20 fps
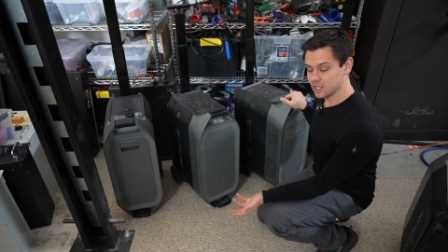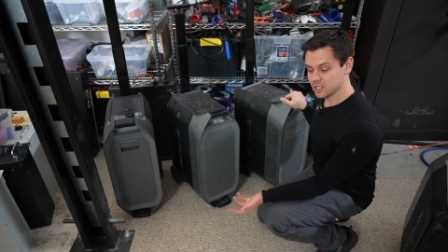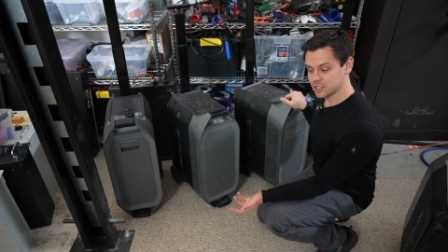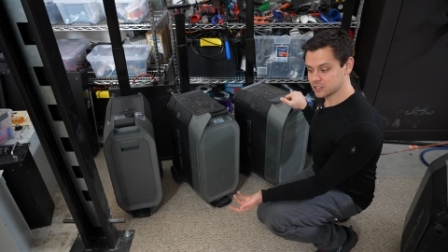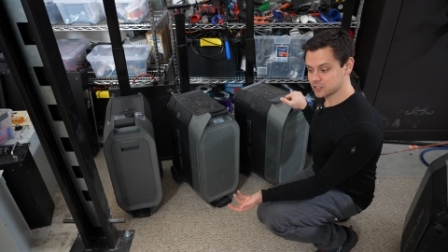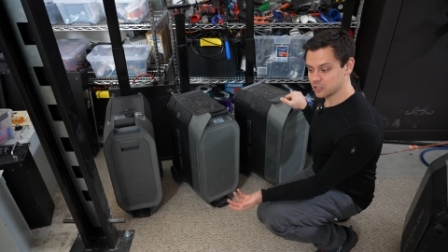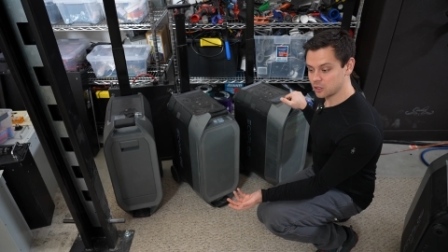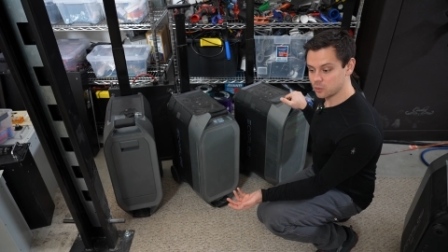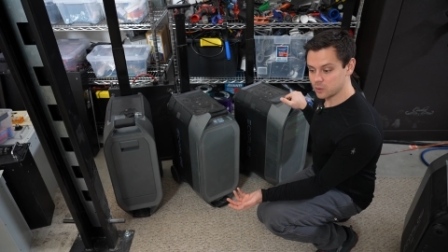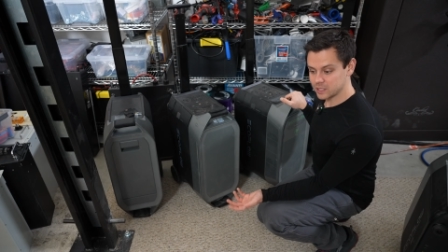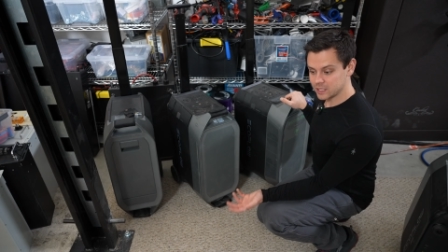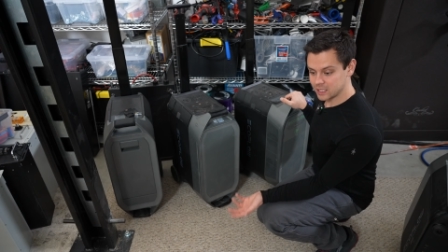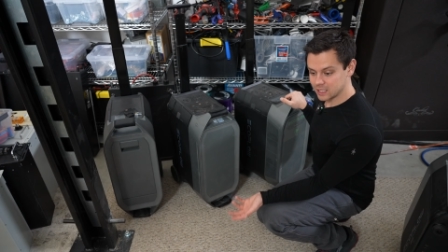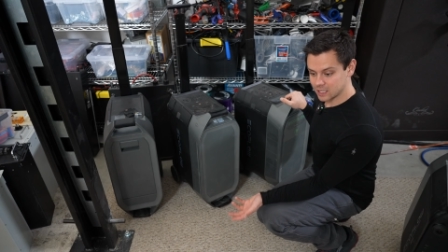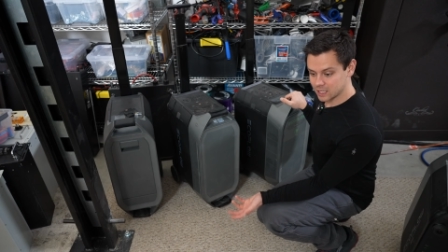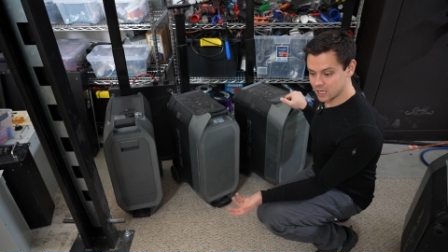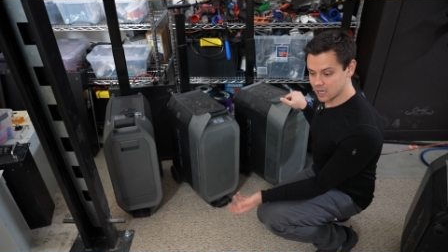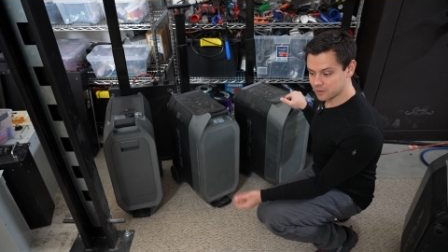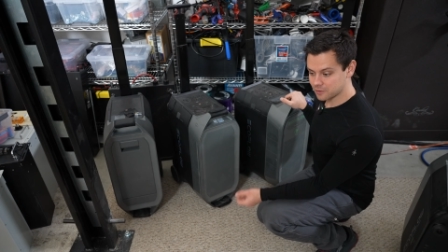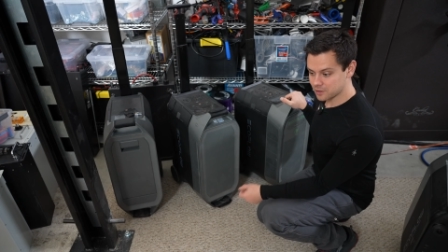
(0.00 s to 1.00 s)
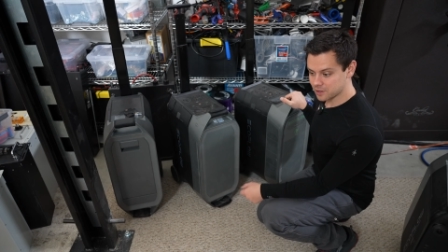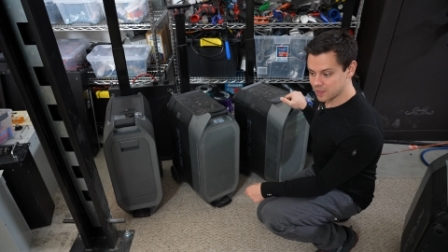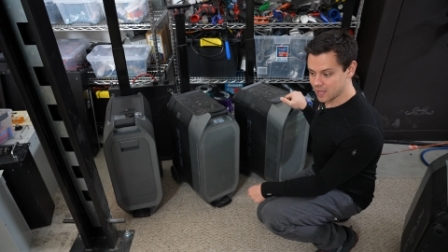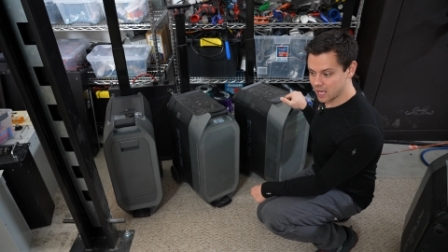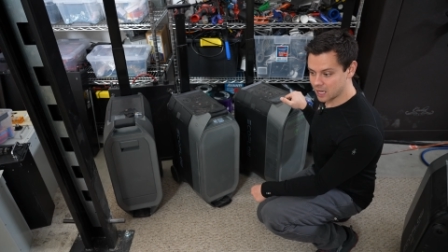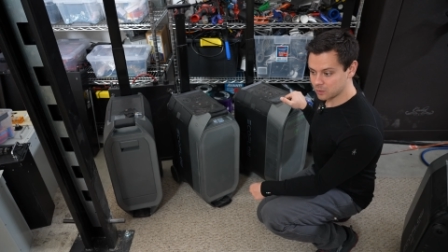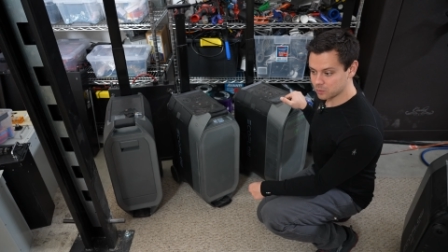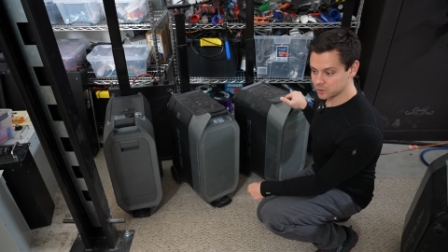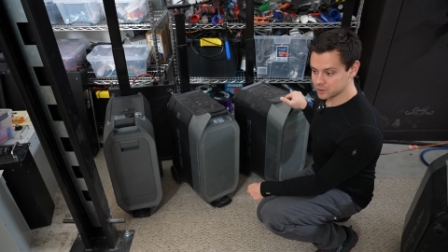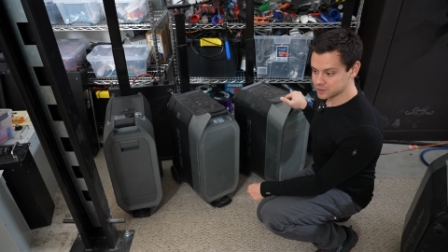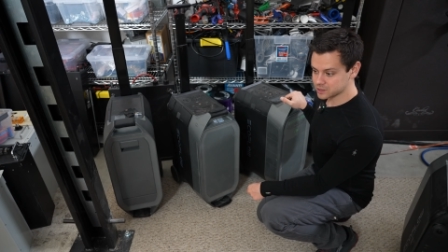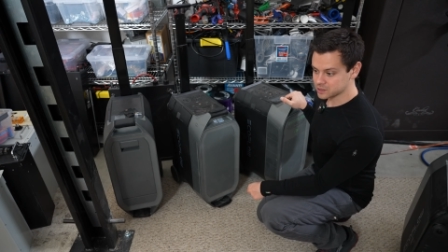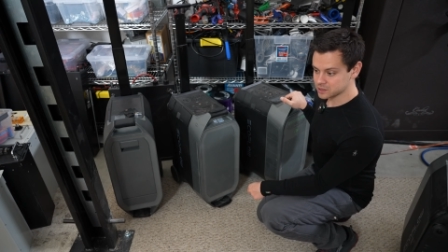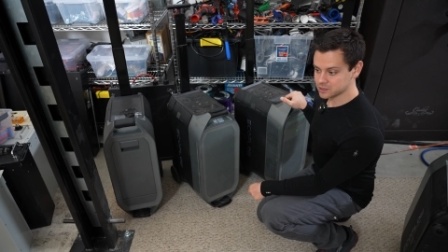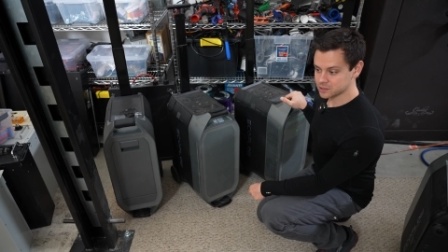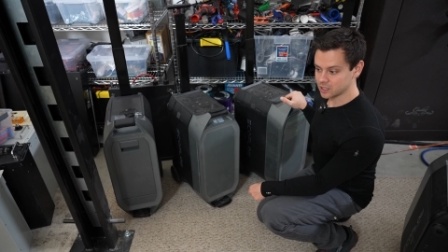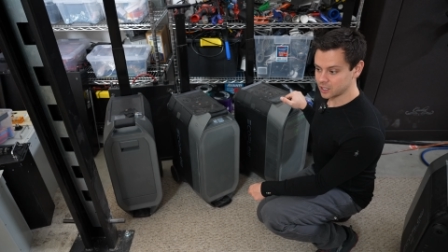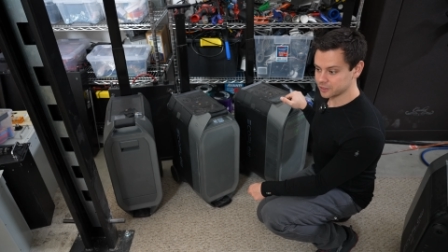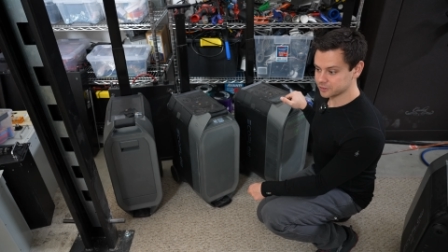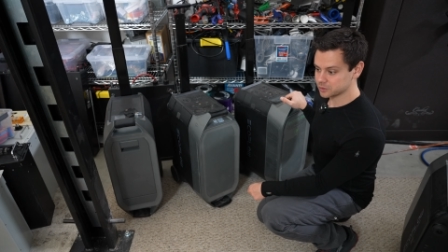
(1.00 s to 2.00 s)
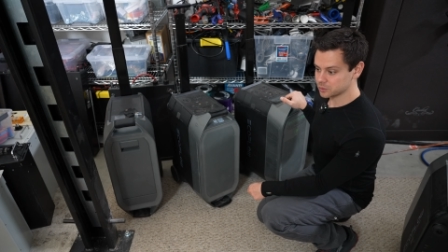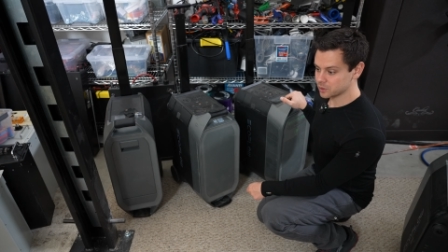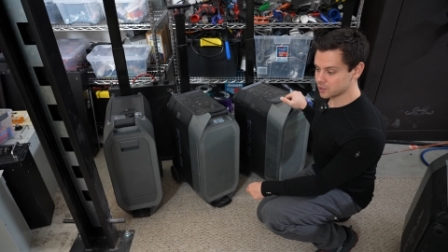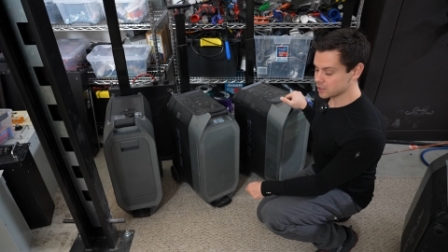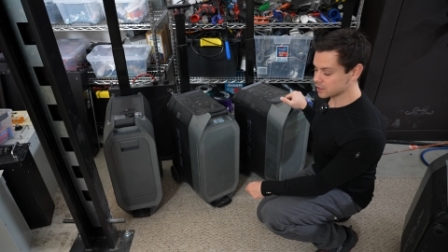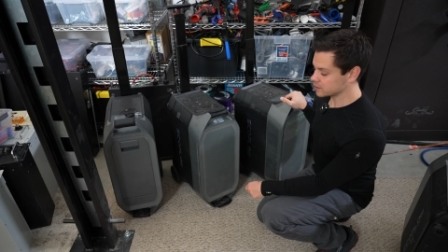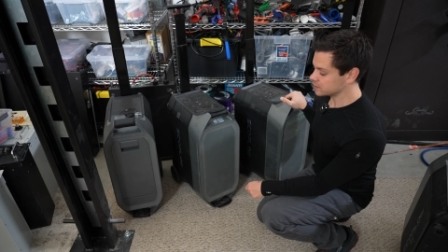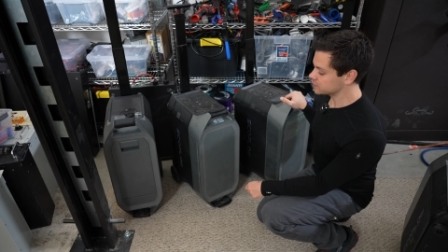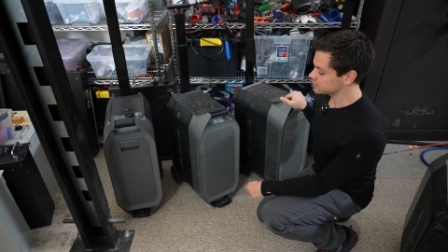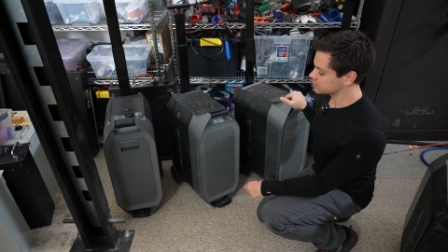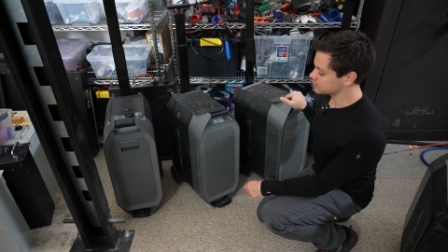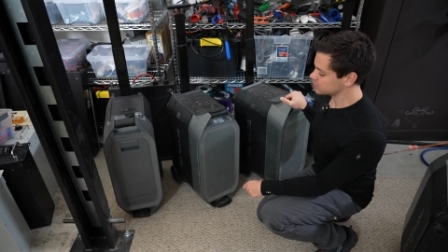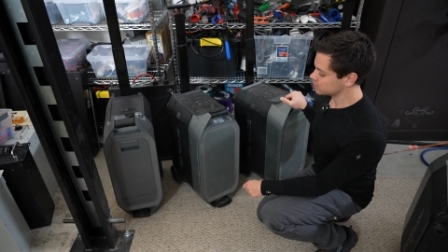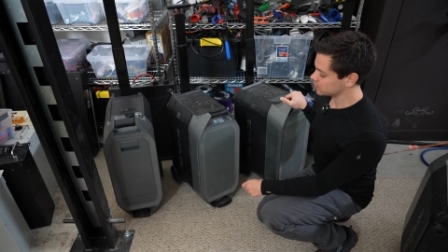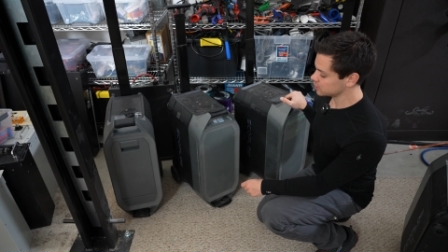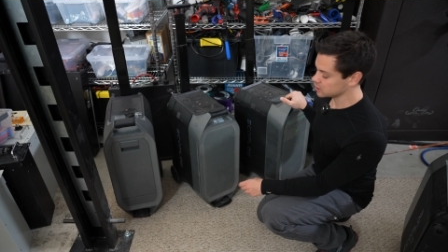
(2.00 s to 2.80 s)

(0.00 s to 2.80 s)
so we need to cover that once the software is,